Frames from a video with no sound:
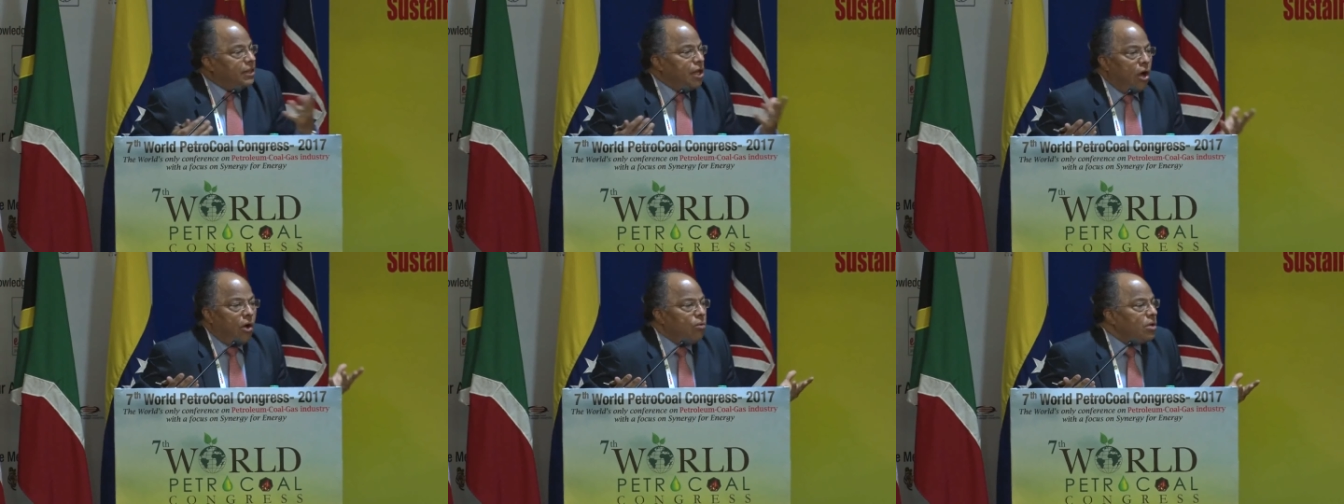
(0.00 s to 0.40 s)

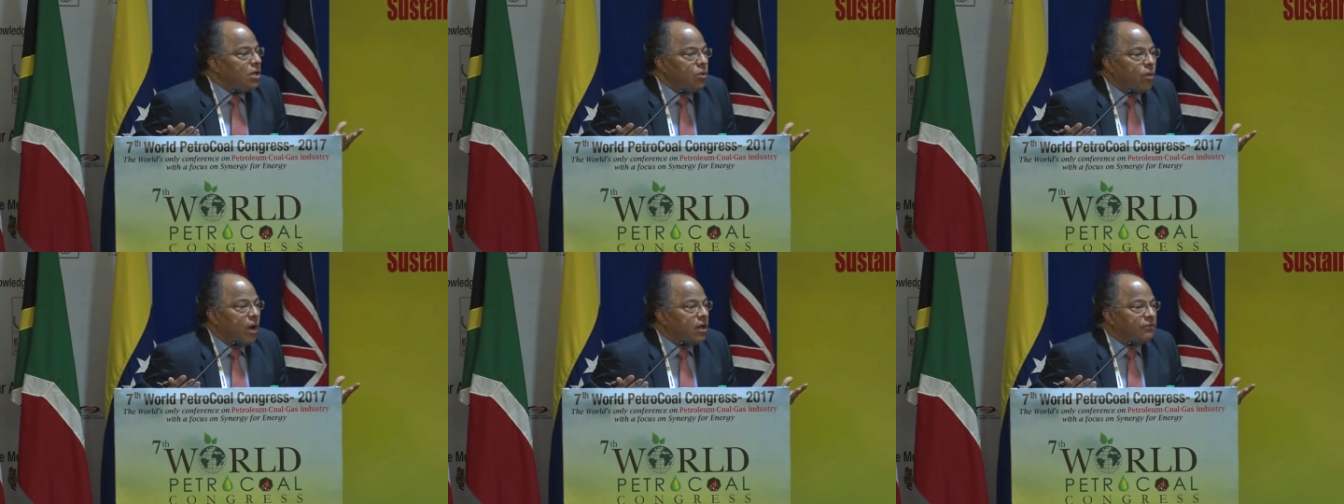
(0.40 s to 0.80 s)
The
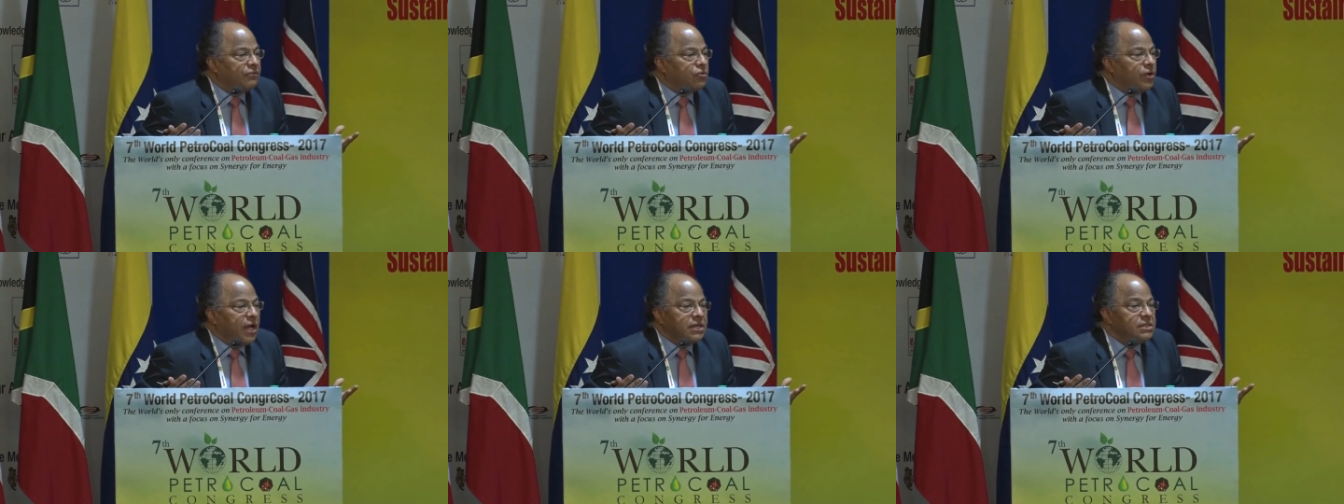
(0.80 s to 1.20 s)
only way
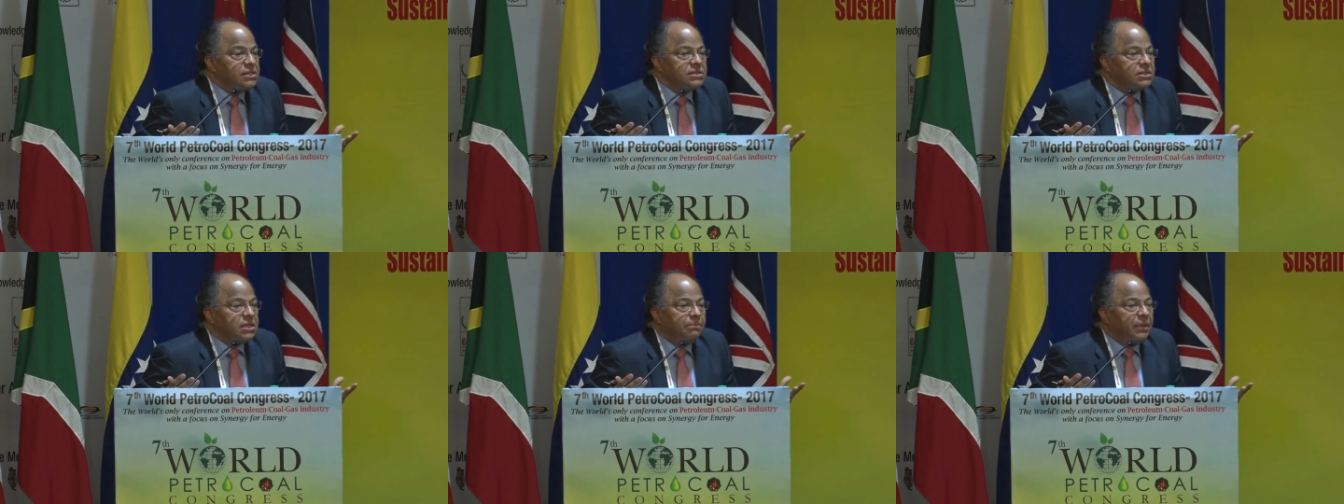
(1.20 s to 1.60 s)
of
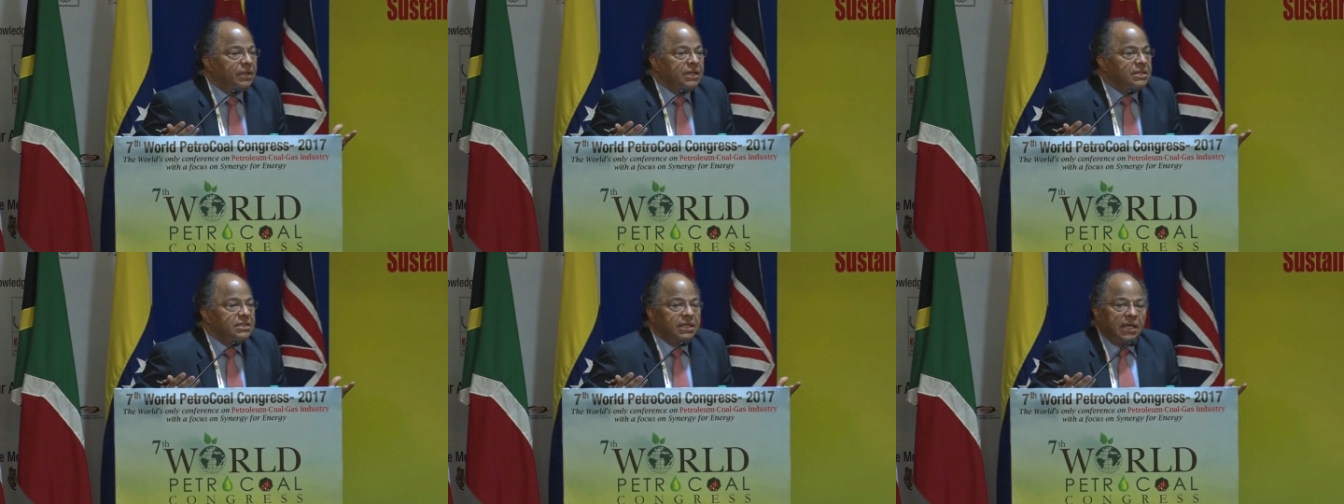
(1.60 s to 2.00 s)
creating
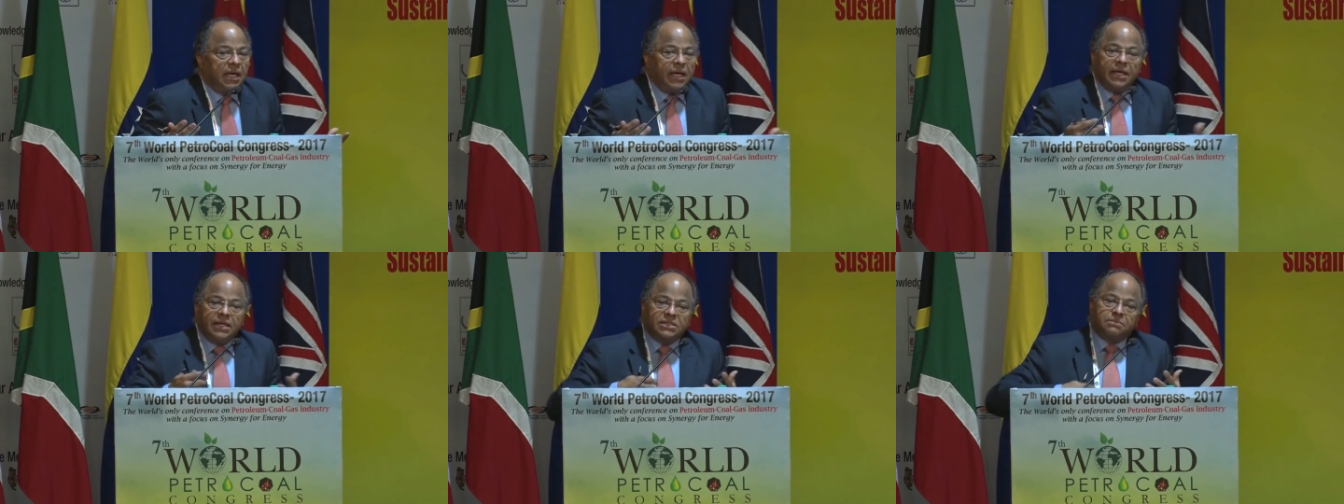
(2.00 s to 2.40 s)
stability
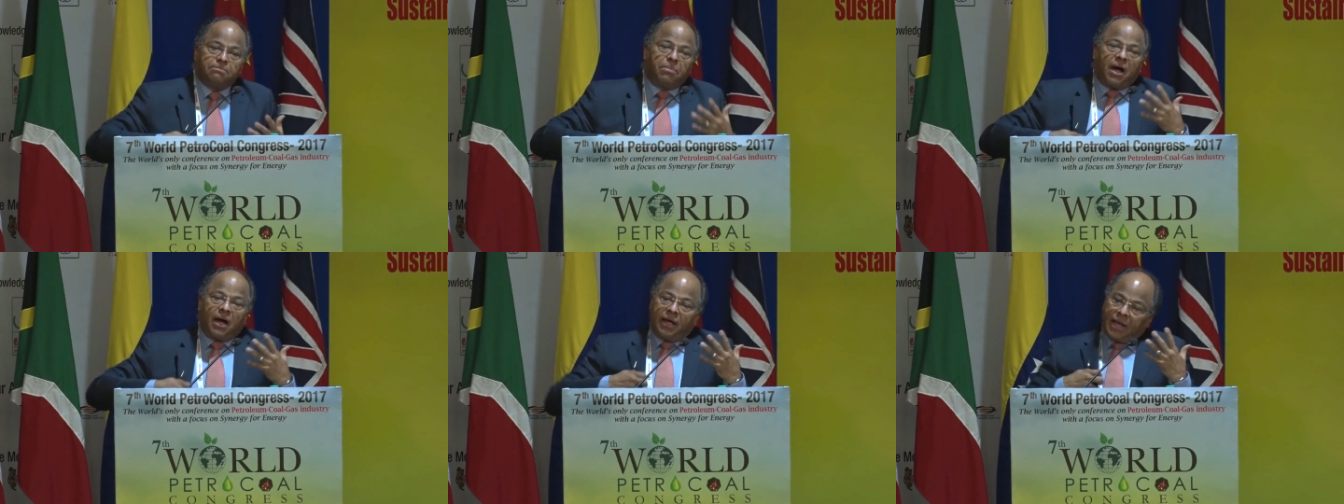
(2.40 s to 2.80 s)
is
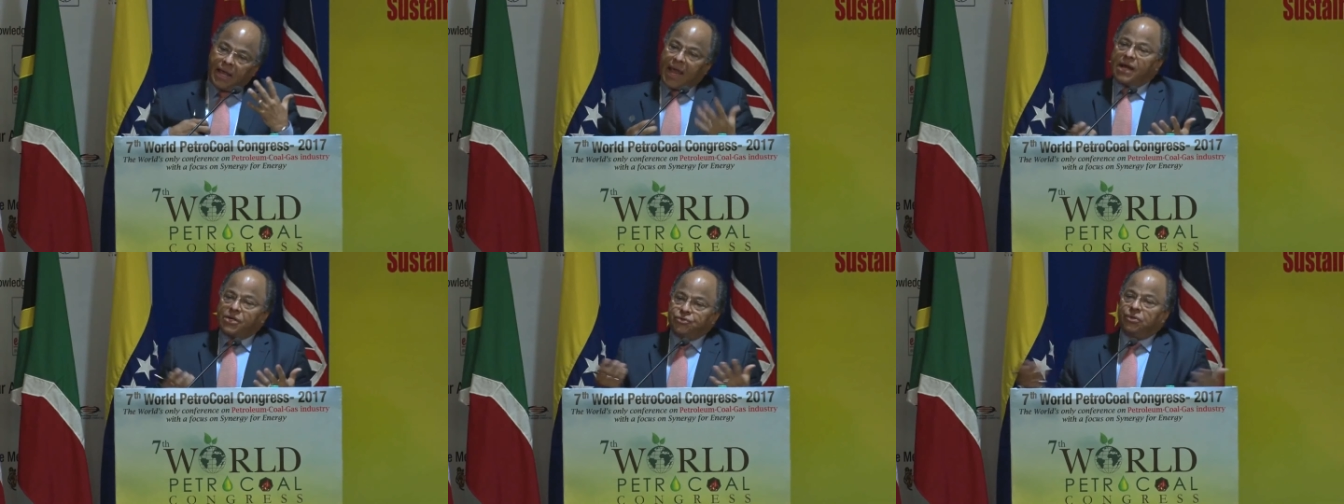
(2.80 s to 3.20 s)
by
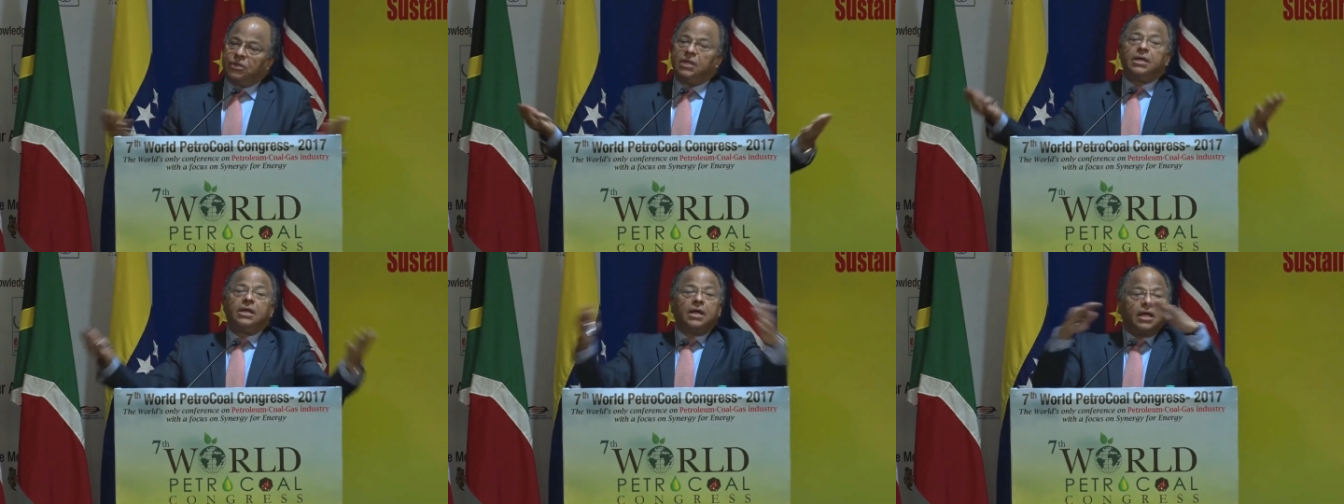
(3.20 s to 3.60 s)

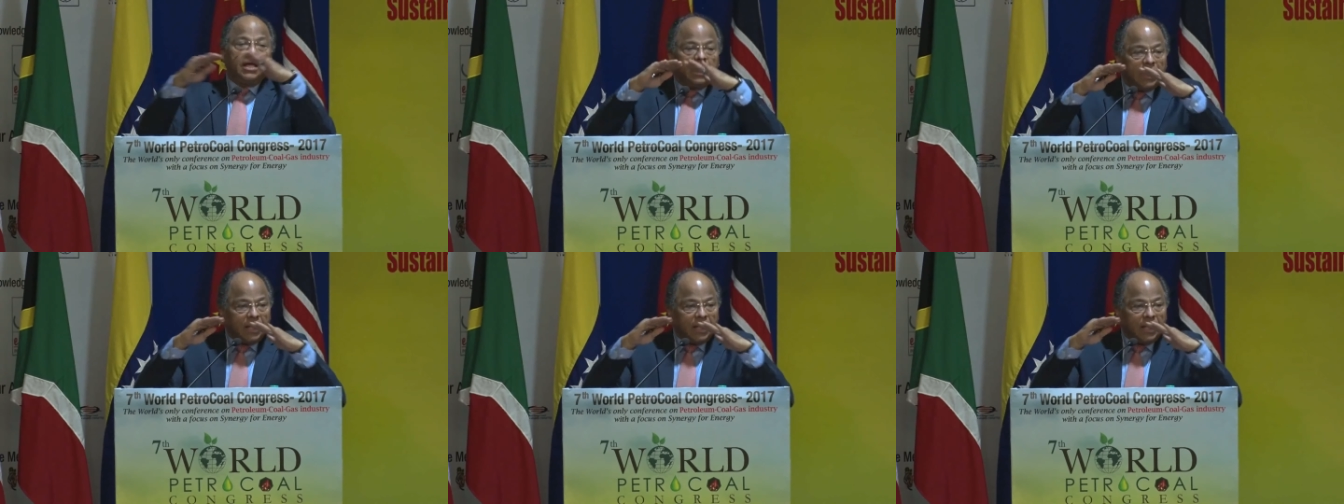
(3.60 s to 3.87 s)
actually